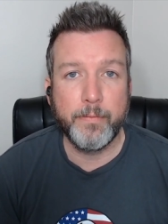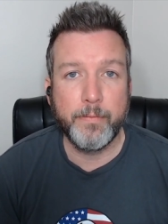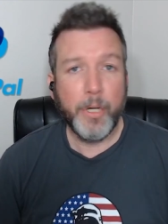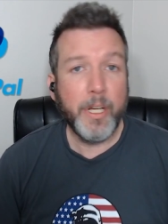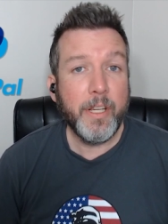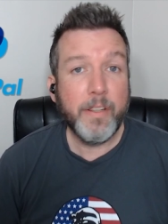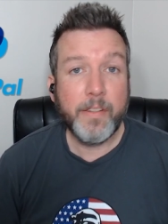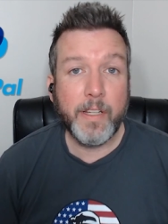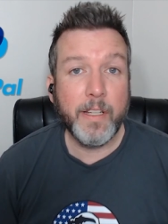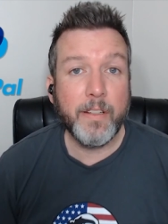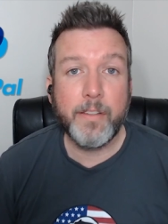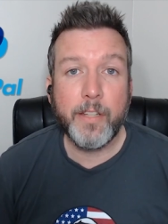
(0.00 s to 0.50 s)

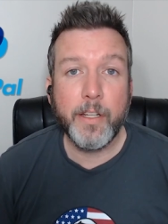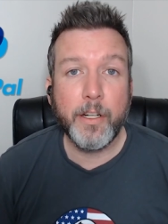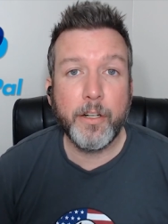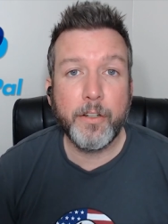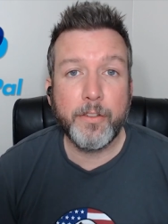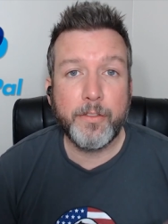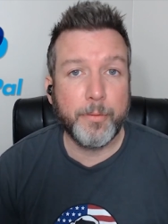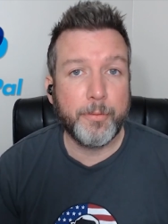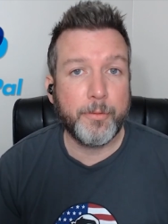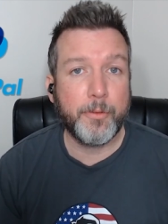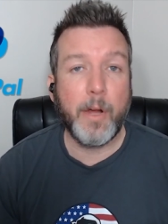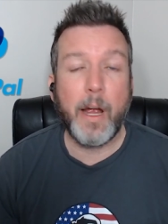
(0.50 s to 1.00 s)
Please consider
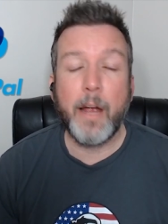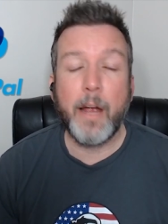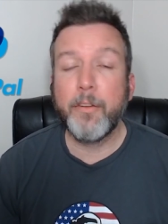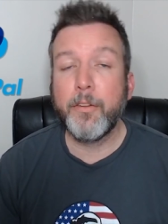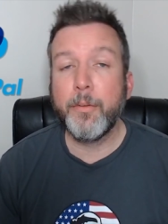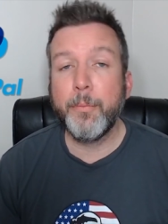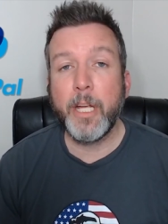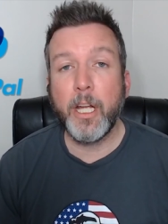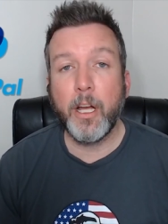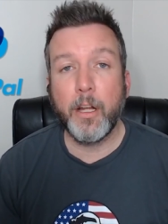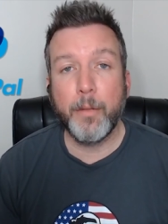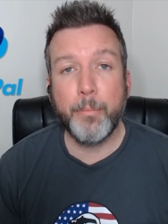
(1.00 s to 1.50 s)
subscribing to
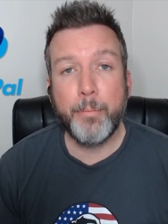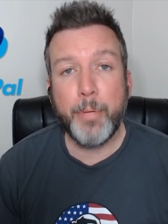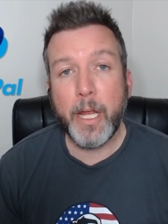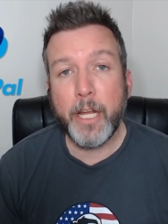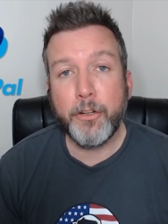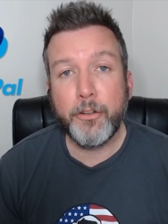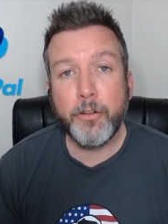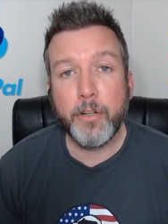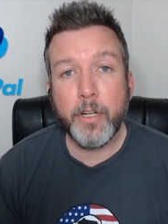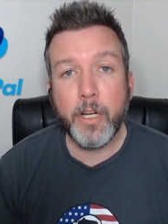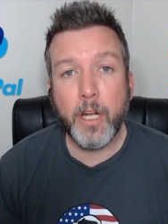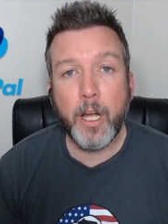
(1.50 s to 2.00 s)
me on
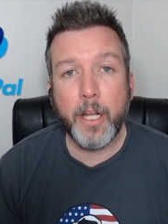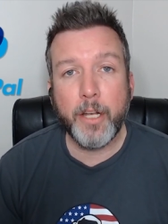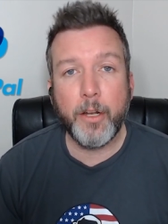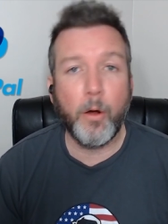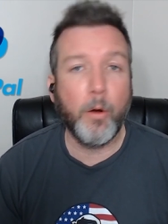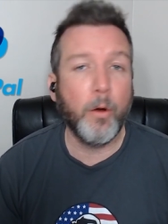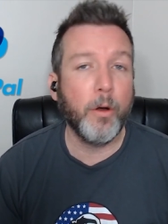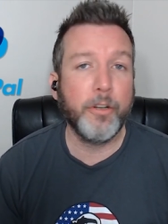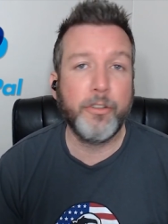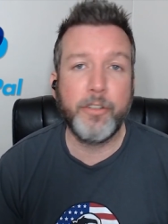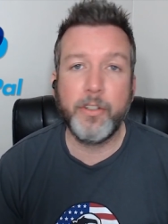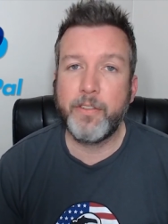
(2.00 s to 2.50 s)
Patreon
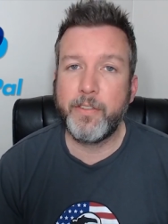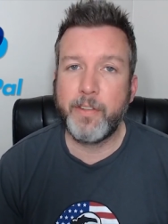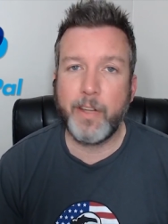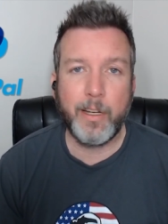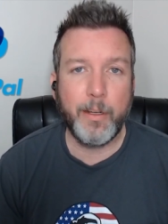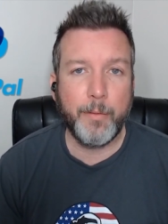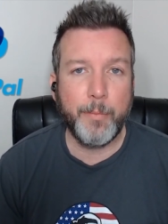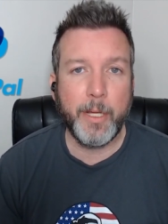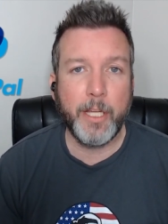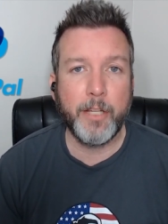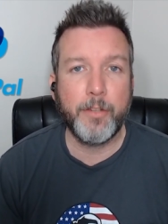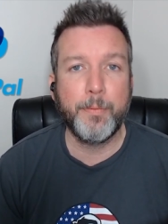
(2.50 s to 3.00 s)
or just
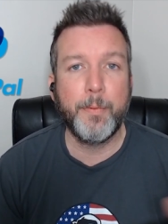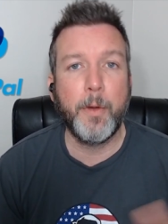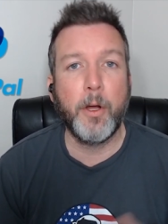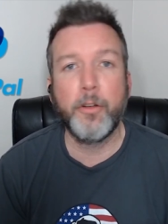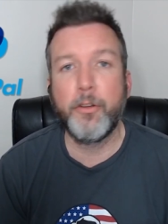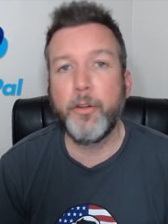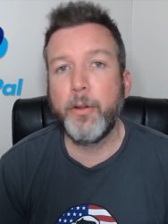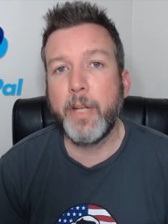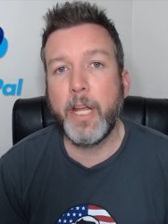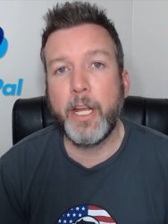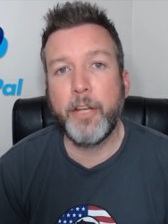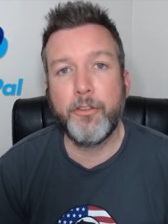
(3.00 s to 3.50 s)
sending me a small
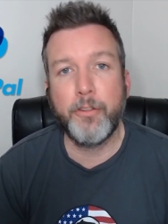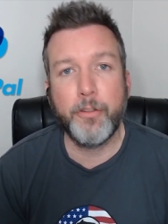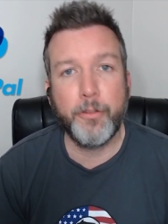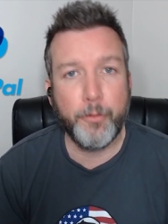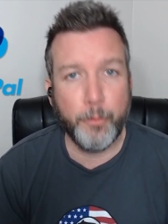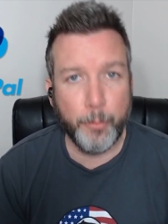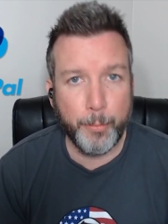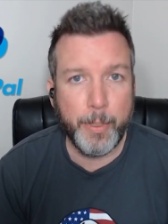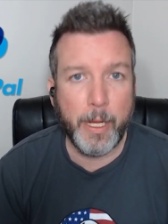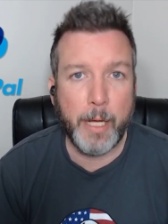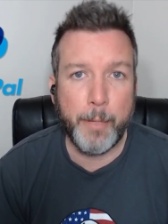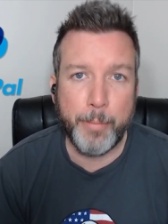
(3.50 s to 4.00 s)
donation
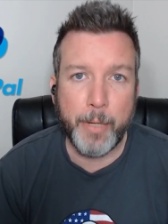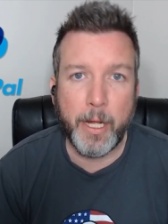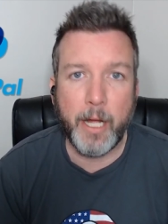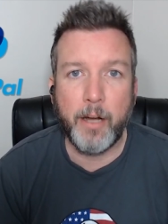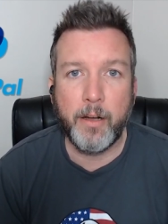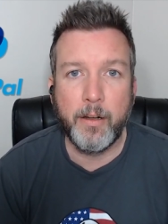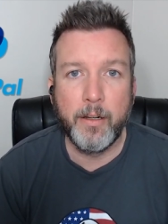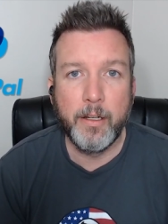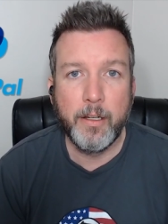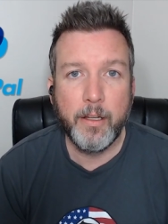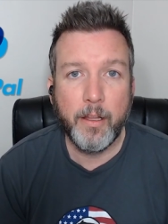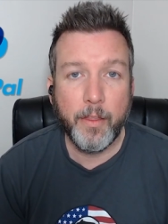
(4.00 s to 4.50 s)
through
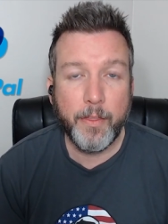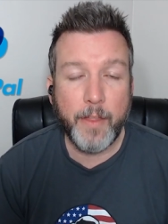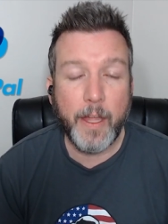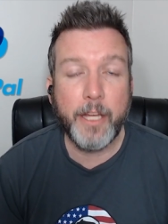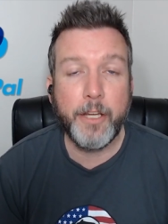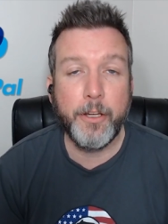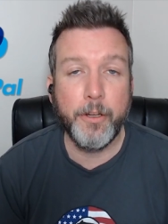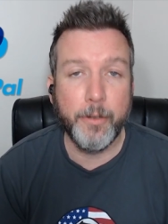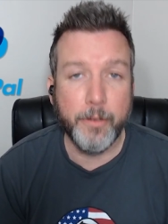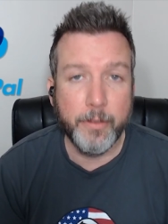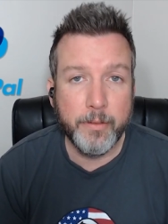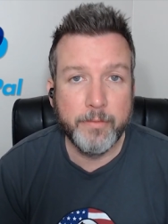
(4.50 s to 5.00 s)
PayPal.
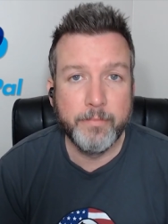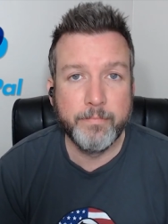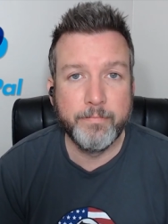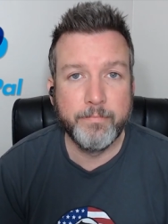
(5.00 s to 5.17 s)
Thank you.